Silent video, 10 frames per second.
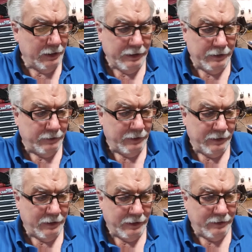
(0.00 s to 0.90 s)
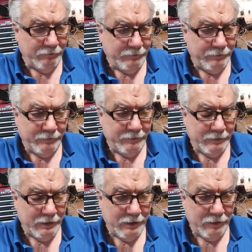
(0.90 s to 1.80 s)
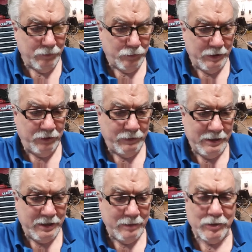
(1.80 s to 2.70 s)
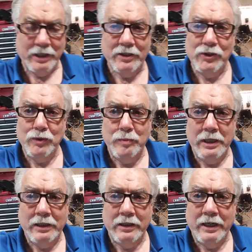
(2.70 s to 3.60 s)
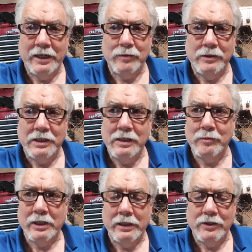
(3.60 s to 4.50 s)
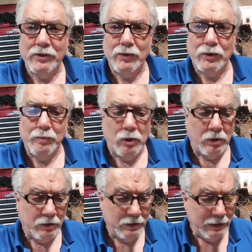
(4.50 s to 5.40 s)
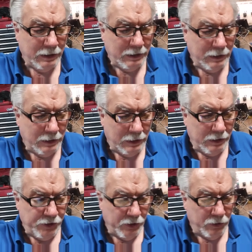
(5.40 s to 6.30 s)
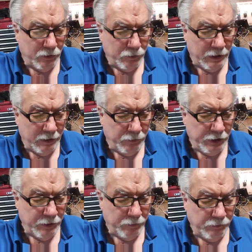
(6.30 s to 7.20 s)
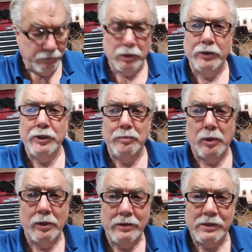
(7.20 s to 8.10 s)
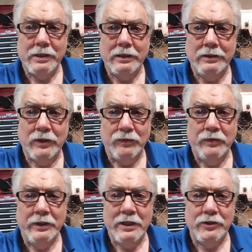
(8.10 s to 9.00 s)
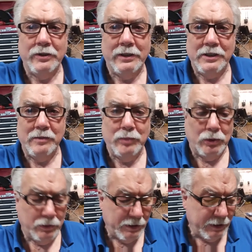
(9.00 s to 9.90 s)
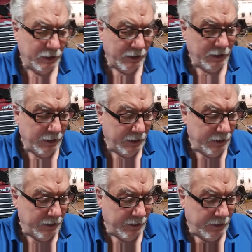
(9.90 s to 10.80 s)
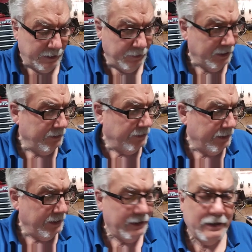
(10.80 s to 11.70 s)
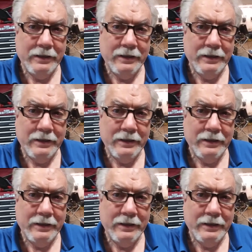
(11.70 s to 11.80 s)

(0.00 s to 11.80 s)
you know, one thread seems like it's too big, the next one seems like it's too small. So when you're pulling your parts, don't forget your nuts and bolts. The other thing,